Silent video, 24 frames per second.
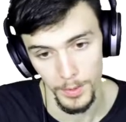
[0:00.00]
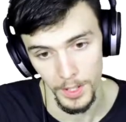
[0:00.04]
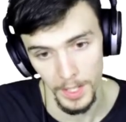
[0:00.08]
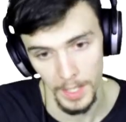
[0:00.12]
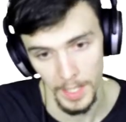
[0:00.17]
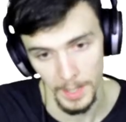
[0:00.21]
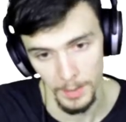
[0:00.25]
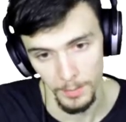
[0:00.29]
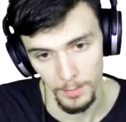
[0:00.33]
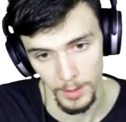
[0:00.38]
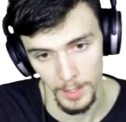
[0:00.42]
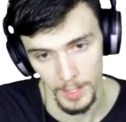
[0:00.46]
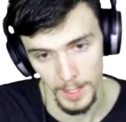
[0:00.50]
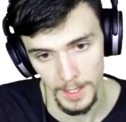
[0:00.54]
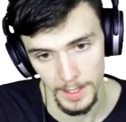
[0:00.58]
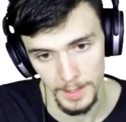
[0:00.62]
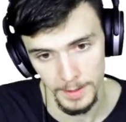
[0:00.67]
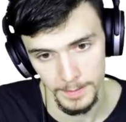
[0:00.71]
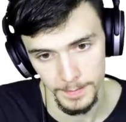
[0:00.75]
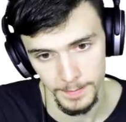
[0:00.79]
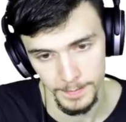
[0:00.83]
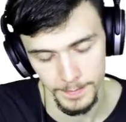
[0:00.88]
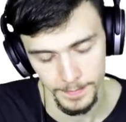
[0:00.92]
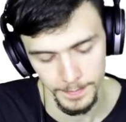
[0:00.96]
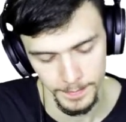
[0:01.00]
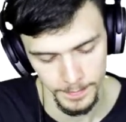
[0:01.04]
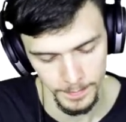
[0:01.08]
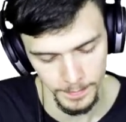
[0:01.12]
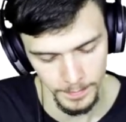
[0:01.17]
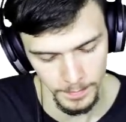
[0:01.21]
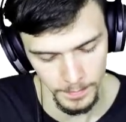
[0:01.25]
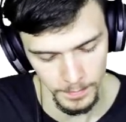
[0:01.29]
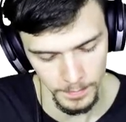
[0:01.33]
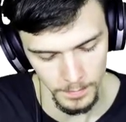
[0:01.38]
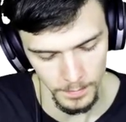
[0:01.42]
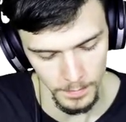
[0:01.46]
time, right?
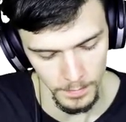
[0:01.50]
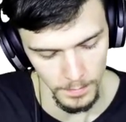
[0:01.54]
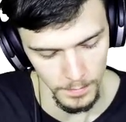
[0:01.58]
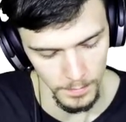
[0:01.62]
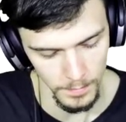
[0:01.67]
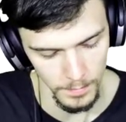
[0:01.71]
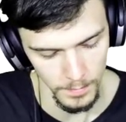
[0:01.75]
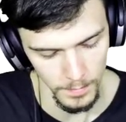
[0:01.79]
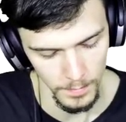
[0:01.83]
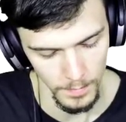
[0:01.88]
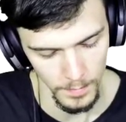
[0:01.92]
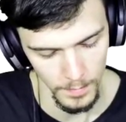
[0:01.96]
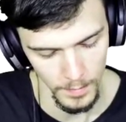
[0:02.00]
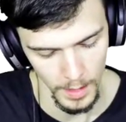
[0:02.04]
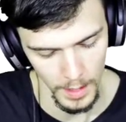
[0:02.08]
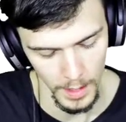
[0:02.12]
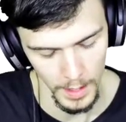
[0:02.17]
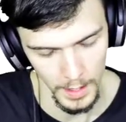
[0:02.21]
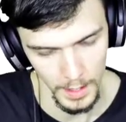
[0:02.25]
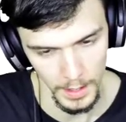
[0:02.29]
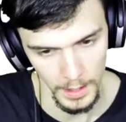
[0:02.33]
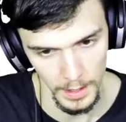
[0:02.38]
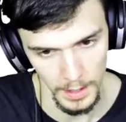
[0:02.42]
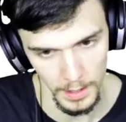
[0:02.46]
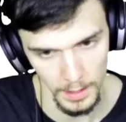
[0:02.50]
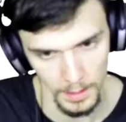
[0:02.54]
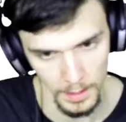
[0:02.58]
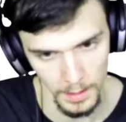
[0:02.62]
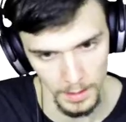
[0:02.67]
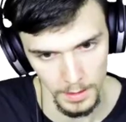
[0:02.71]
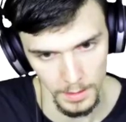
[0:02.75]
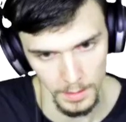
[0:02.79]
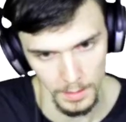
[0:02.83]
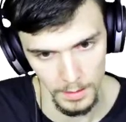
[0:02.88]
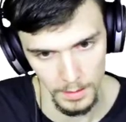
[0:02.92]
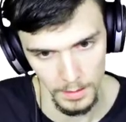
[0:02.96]
And
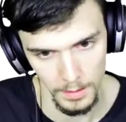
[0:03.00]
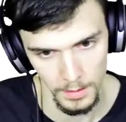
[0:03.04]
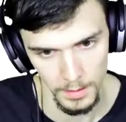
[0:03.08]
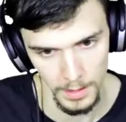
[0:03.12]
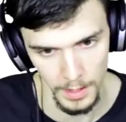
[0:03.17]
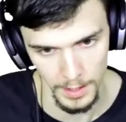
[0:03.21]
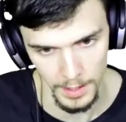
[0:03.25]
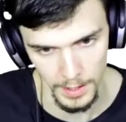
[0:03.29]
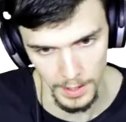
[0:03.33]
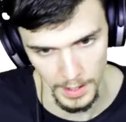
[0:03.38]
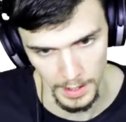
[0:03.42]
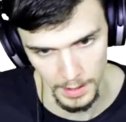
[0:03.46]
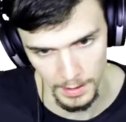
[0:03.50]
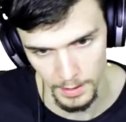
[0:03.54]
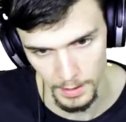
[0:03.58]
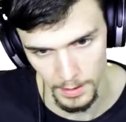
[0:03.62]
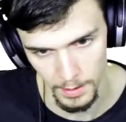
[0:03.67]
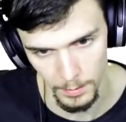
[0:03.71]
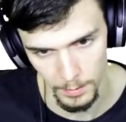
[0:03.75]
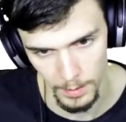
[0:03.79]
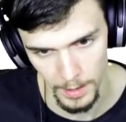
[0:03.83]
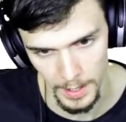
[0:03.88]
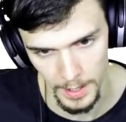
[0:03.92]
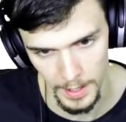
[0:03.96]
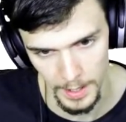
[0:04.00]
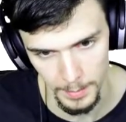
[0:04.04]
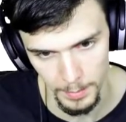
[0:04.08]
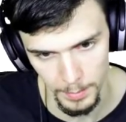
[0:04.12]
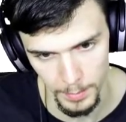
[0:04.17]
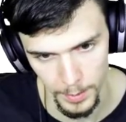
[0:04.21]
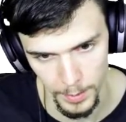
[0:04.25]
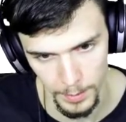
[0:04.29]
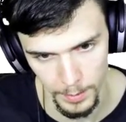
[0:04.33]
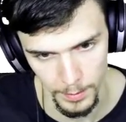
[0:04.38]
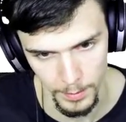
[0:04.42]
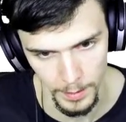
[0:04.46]
it'll actually, no, why did I
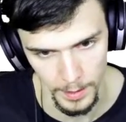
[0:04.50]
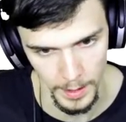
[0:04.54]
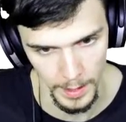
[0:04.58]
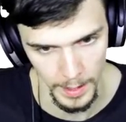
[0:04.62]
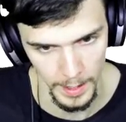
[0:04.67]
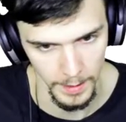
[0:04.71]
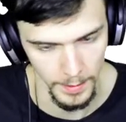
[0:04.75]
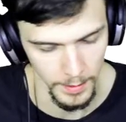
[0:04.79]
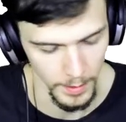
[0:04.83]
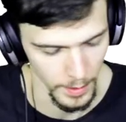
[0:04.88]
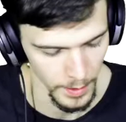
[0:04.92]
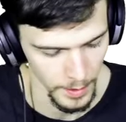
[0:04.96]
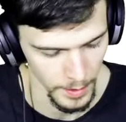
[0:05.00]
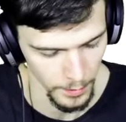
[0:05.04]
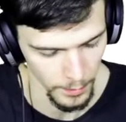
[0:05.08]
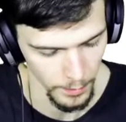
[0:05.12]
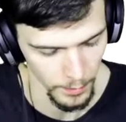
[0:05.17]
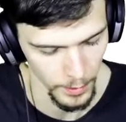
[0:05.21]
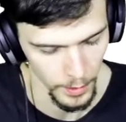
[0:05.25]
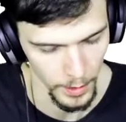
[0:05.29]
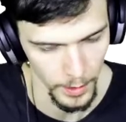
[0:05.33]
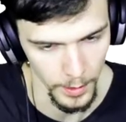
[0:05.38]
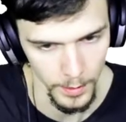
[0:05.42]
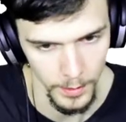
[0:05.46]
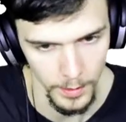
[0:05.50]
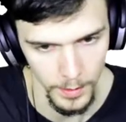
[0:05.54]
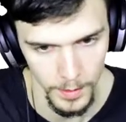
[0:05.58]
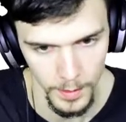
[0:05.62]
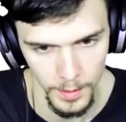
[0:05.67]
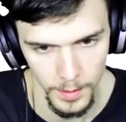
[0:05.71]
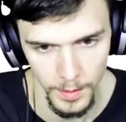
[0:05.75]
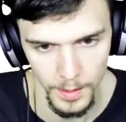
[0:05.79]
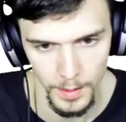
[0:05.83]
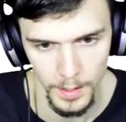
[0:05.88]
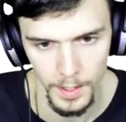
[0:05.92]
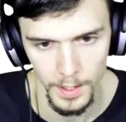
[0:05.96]
put, okay, so it's a float
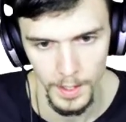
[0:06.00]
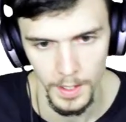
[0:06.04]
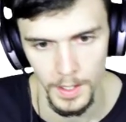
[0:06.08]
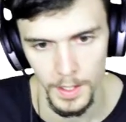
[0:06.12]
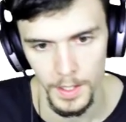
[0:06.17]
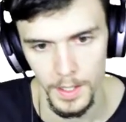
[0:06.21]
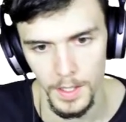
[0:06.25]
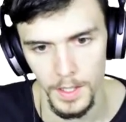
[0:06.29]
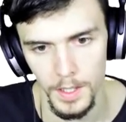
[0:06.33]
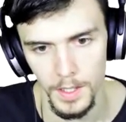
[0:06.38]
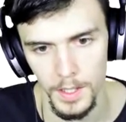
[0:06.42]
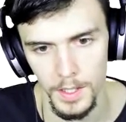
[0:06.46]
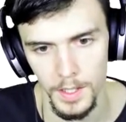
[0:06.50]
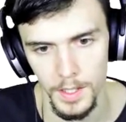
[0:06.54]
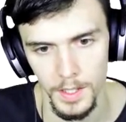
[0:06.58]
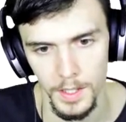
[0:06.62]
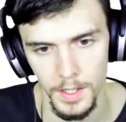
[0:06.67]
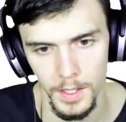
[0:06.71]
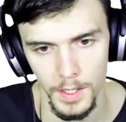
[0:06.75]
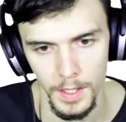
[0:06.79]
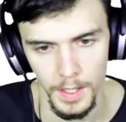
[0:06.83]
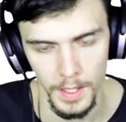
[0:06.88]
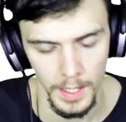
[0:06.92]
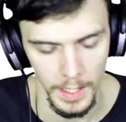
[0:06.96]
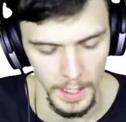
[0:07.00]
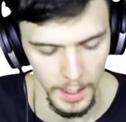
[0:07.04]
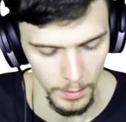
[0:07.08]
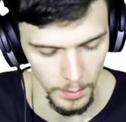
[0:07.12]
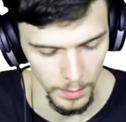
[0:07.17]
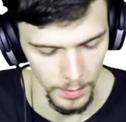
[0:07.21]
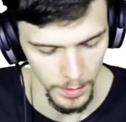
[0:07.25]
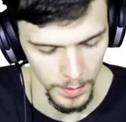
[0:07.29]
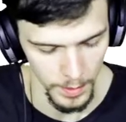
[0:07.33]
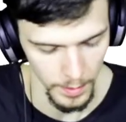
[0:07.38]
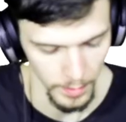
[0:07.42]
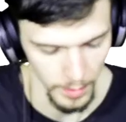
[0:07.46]

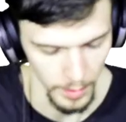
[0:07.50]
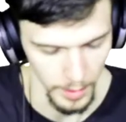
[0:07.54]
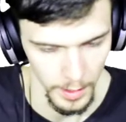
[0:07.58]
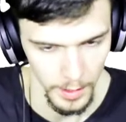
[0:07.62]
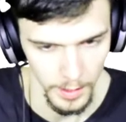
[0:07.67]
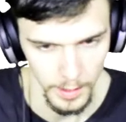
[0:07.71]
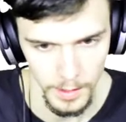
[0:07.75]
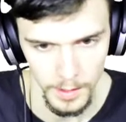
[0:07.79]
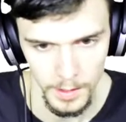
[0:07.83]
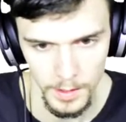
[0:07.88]
equals 0